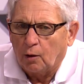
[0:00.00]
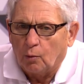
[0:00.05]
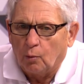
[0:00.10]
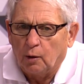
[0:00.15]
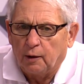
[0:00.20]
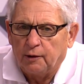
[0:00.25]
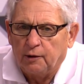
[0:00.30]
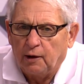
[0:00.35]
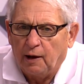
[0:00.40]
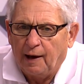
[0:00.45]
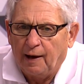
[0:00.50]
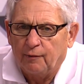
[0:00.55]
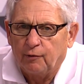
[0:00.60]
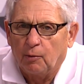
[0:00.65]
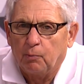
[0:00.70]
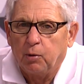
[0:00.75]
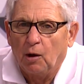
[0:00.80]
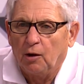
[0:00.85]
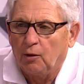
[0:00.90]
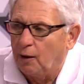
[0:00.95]
When you have a
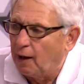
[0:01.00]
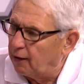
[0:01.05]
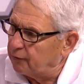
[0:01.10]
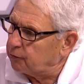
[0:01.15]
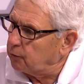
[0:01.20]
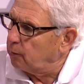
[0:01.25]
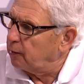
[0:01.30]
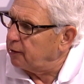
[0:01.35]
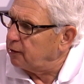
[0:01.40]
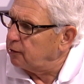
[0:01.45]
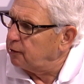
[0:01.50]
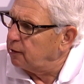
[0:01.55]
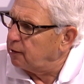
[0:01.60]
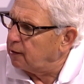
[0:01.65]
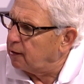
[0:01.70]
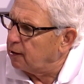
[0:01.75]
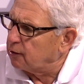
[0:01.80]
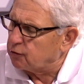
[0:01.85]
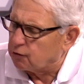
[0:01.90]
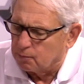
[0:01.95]
blowout the way you did
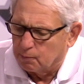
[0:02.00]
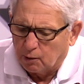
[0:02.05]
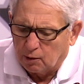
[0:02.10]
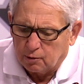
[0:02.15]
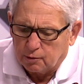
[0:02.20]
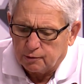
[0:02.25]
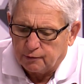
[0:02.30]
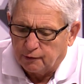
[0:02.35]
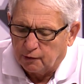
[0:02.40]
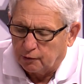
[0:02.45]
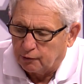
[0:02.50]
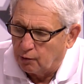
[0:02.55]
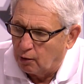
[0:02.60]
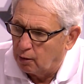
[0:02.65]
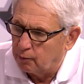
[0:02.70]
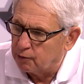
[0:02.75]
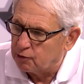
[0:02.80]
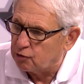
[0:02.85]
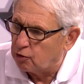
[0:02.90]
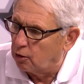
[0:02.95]
against Millersville, you
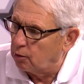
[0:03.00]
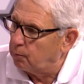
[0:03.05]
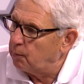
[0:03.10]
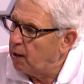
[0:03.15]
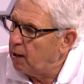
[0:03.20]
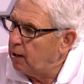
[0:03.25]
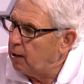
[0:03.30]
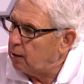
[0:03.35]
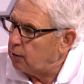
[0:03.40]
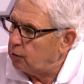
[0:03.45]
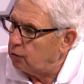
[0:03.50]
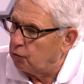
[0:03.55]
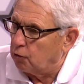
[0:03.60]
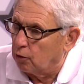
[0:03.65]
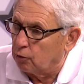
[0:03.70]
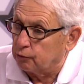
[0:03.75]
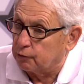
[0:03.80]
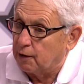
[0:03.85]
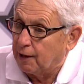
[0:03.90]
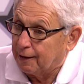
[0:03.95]
always hope you
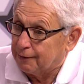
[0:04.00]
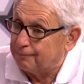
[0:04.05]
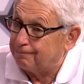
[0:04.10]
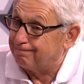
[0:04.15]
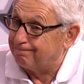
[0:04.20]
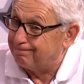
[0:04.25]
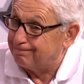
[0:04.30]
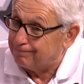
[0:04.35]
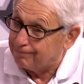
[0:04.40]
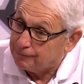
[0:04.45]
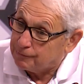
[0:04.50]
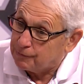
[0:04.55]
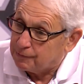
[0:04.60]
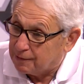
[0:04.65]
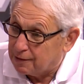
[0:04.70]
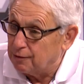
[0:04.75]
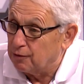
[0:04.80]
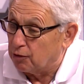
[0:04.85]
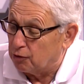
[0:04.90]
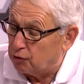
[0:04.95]
don't
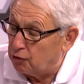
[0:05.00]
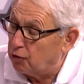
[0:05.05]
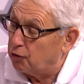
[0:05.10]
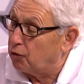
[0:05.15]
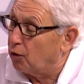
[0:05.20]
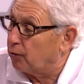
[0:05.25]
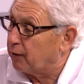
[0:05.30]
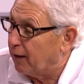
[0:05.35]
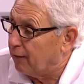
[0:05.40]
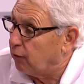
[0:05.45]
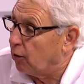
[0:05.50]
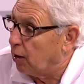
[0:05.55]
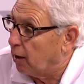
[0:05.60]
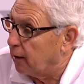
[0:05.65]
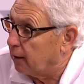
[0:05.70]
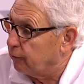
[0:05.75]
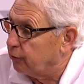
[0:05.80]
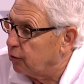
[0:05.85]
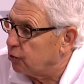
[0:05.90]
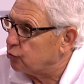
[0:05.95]
have a
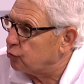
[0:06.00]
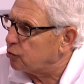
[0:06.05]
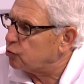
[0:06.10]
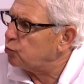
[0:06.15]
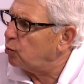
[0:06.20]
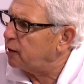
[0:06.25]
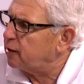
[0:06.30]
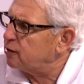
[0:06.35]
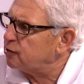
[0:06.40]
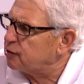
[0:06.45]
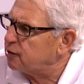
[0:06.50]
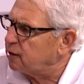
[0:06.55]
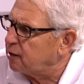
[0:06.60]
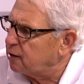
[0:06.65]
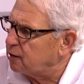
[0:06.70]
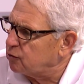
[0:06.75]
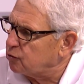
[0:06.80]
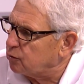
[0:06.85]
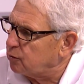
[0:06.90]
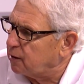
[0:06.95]
lot of injuries. What is
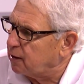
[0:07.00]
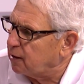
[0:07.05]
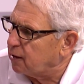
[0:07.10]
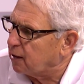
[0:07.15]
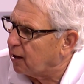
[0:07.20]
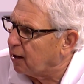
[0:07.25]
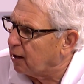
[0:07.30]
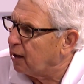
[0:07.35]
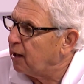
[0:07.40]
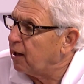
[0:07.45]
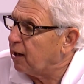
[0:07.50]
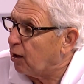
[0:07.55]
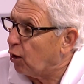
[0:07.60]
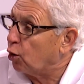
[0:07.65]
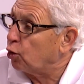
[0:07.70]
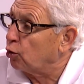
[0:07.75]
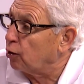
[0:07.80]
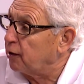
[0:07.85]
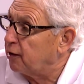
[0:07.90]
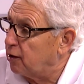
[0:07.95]
the injury
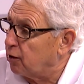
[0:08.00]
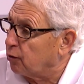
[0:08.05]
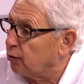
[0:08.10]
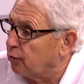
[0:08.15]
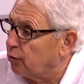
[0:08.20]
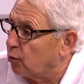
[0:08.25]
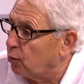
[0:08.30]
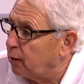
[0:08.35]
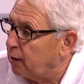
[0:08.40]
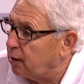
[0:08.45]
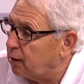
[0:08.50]
early here in the week?